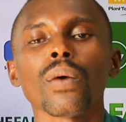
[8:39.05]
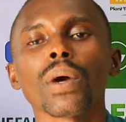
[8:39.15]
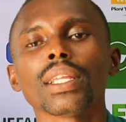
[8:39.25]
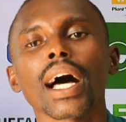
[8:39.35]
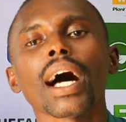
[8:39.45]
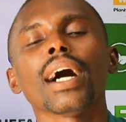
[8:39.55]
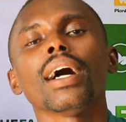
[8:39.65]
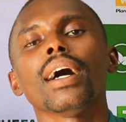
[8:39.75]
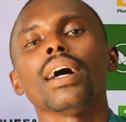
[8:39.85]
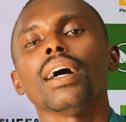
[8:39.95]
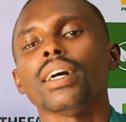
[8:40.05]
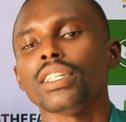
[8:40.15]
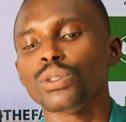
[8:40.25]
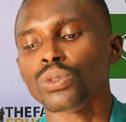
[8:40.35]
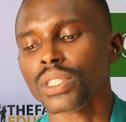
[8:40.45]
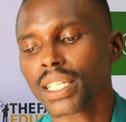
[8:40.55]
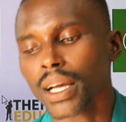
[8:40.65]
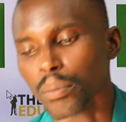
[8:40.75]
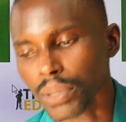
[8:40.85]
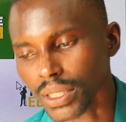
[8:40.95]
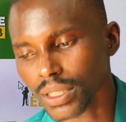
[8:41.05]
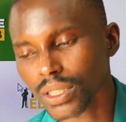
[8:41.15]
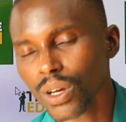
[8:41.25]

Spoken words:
Whether you dig a pit